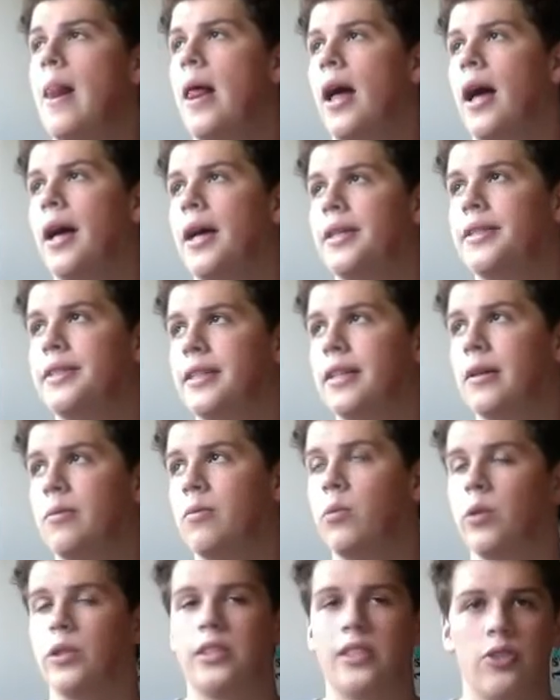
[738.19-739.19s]

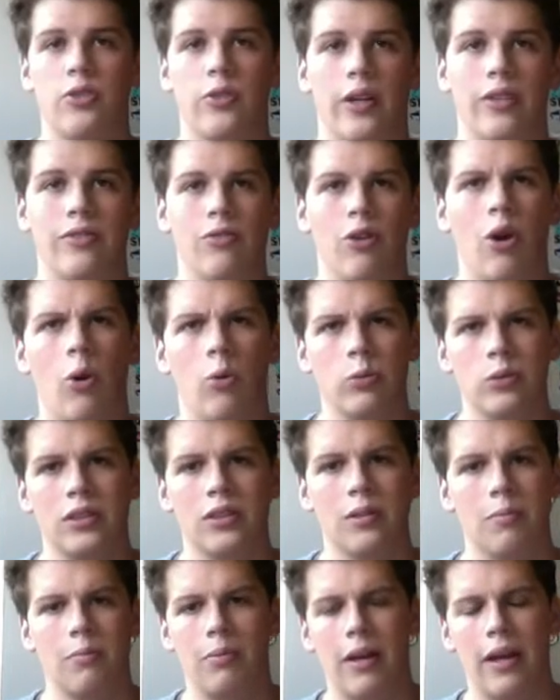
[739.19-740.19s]
and once he tried to hold
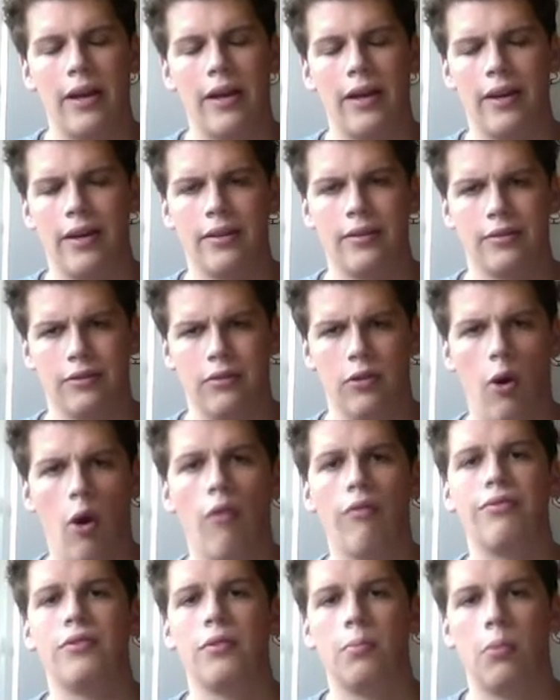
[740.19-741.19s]
some player
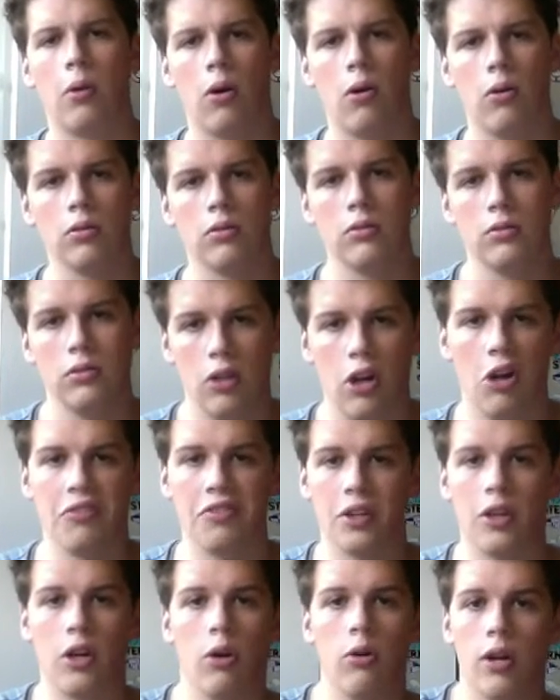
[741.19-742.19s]
off the ball on
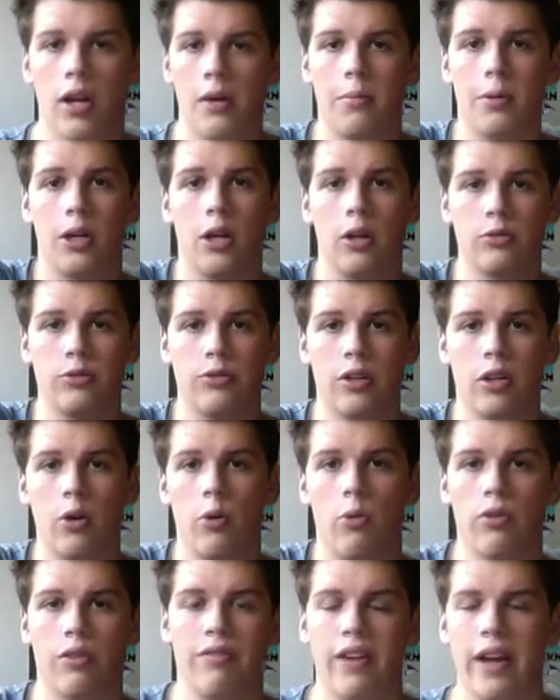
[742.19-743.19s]
the goal line but close to the
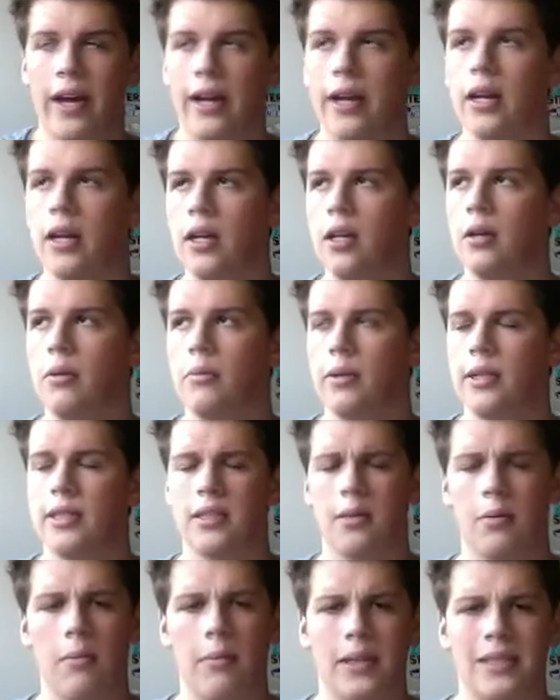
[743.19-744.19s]
corner flag, maybe
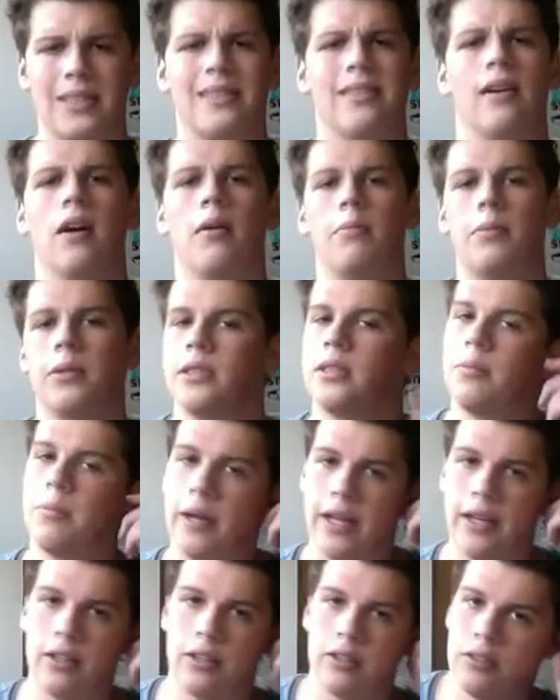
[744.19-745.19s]
someone messed it up and the
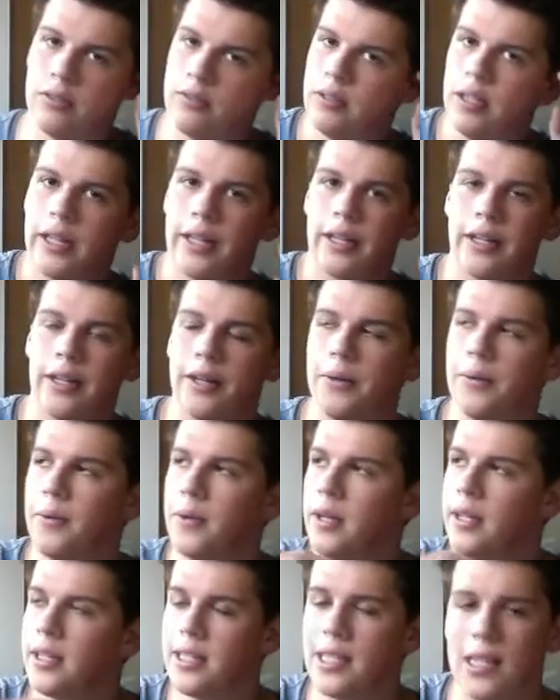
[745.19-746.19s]
player got like a
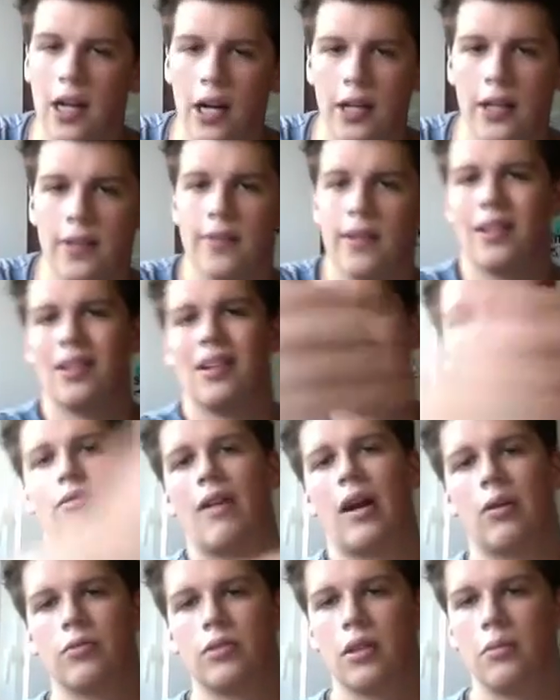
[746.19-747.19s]
sliding tackle
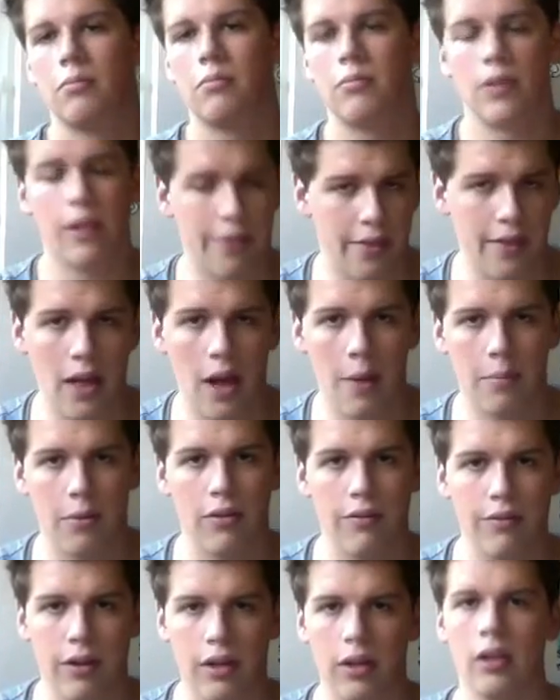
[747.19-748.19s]
around him. Nothing happened
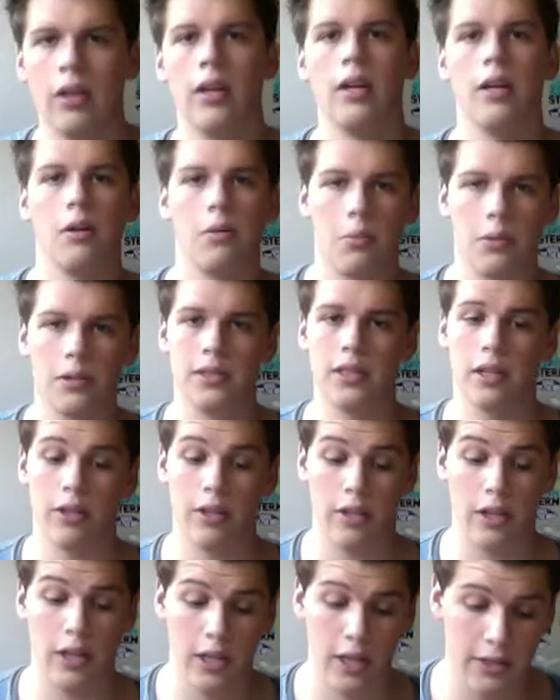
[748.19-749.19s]
of it, but still
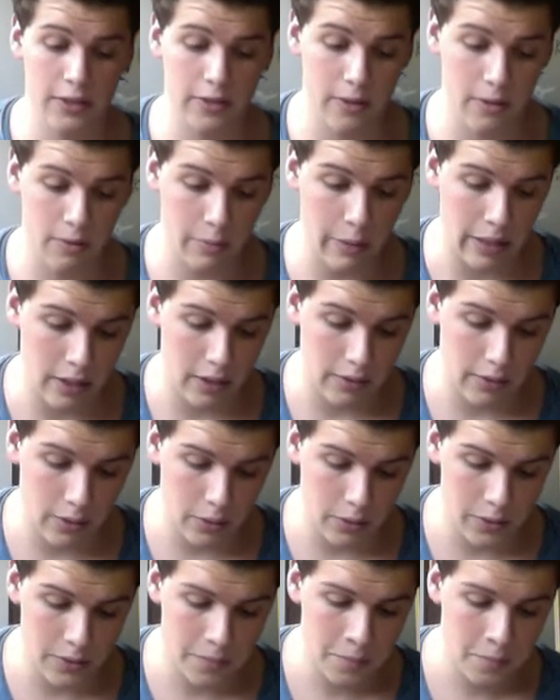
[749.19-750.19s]
he needs to do better at
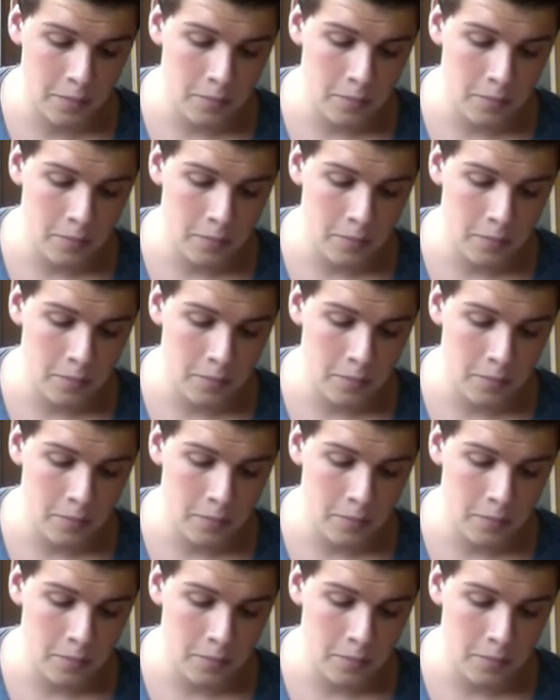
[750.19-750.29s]
those.